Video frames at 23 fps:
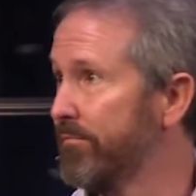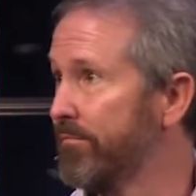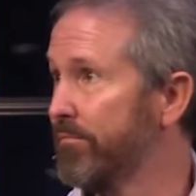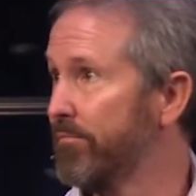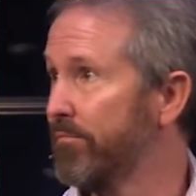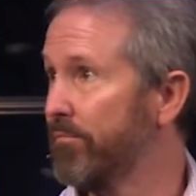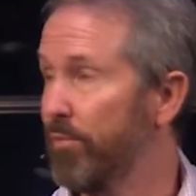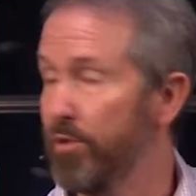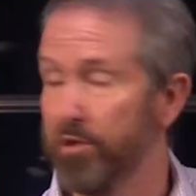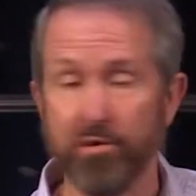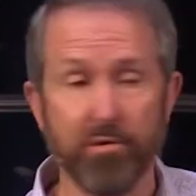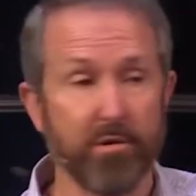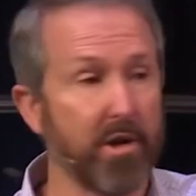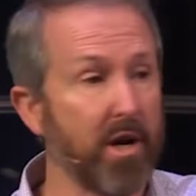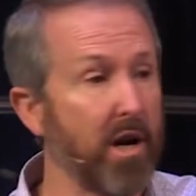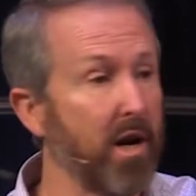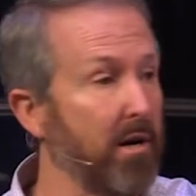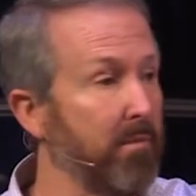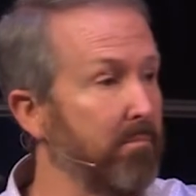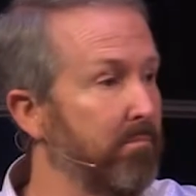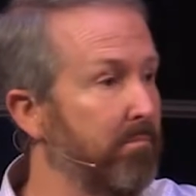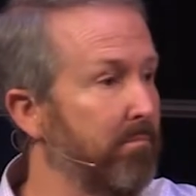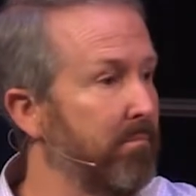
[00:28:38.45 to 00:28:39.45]
Would you
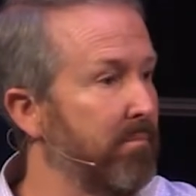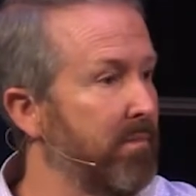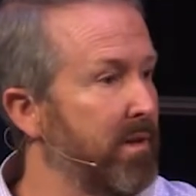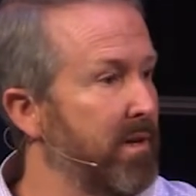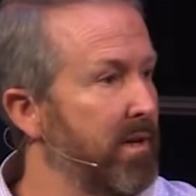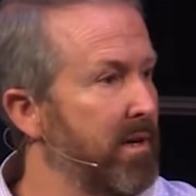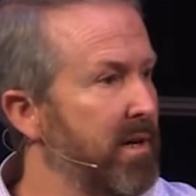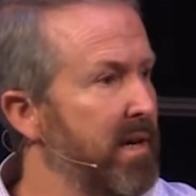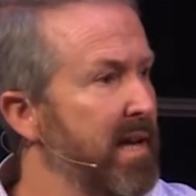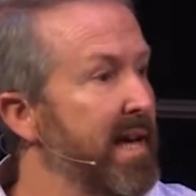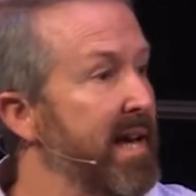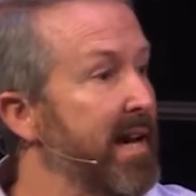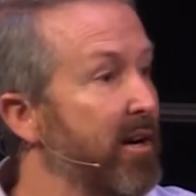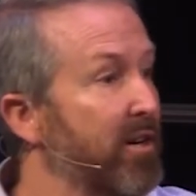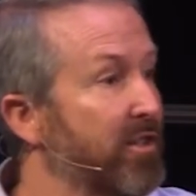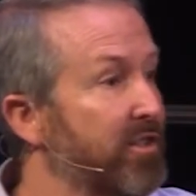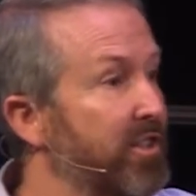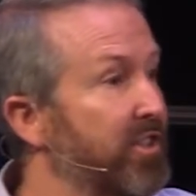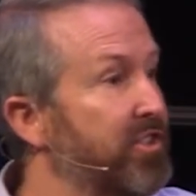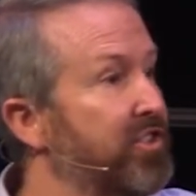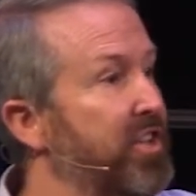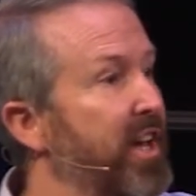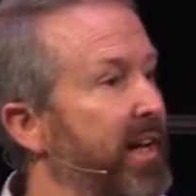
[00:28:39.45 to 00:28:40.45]
come? Here's
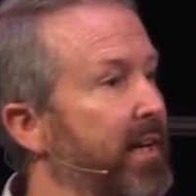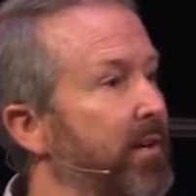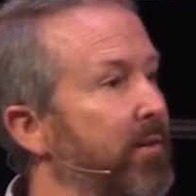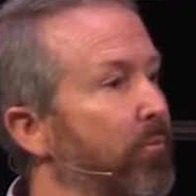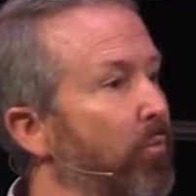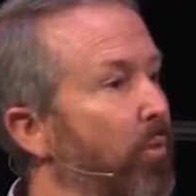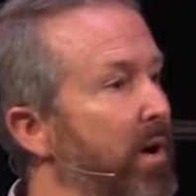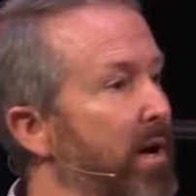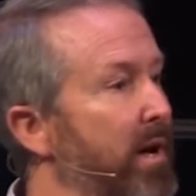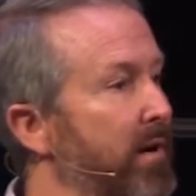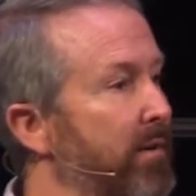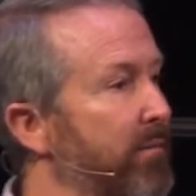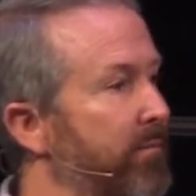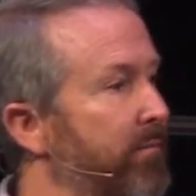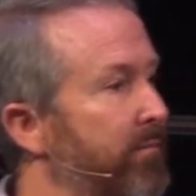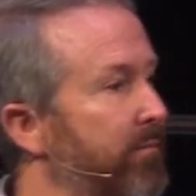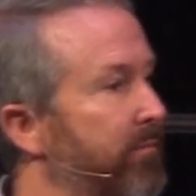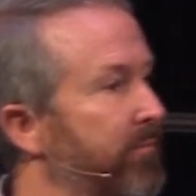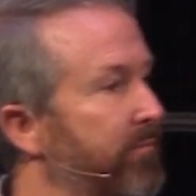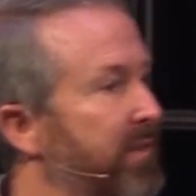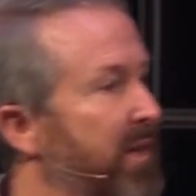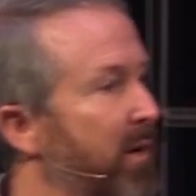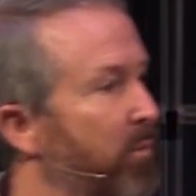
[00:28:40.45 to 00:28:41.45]
the second way
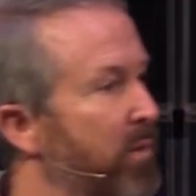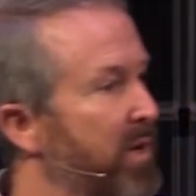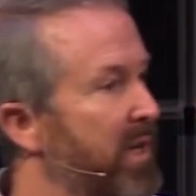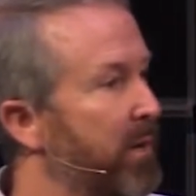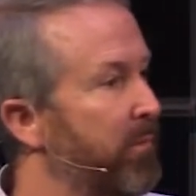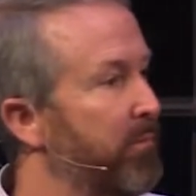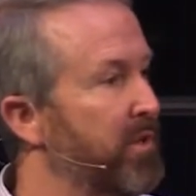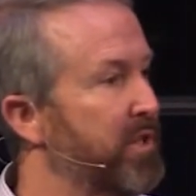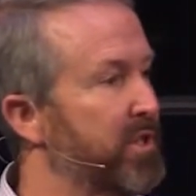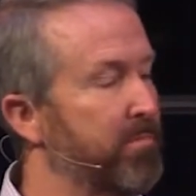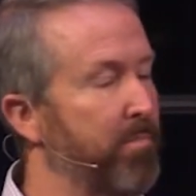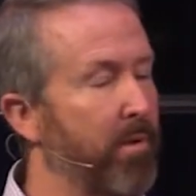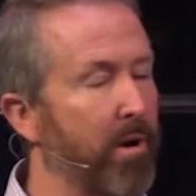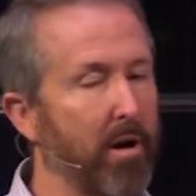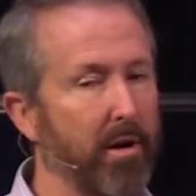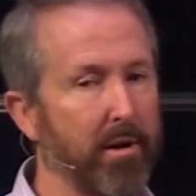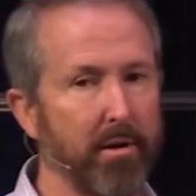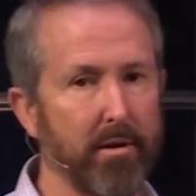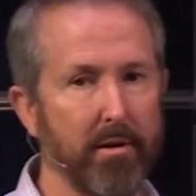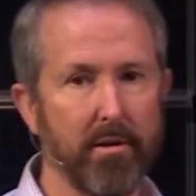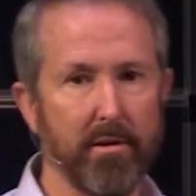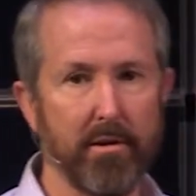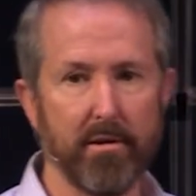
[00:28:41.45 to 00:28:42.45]
that we can
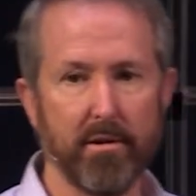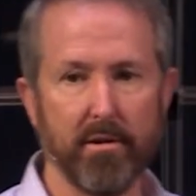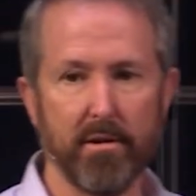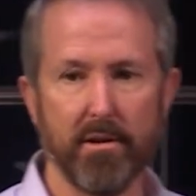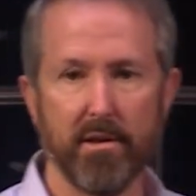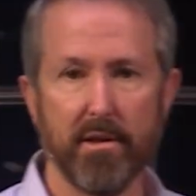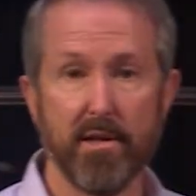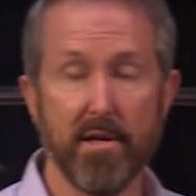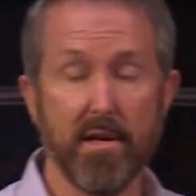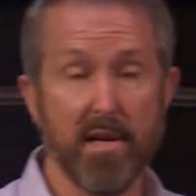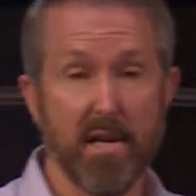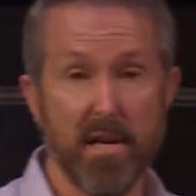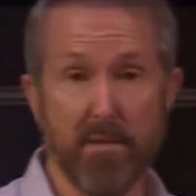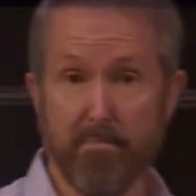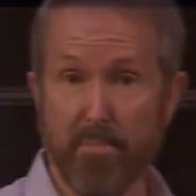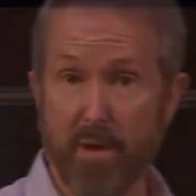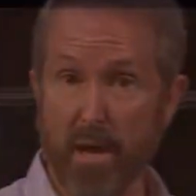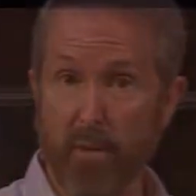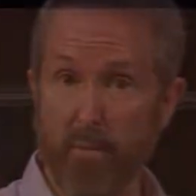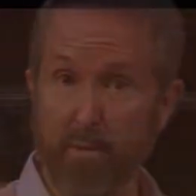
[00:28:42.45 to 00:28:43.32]
respond. And by the way,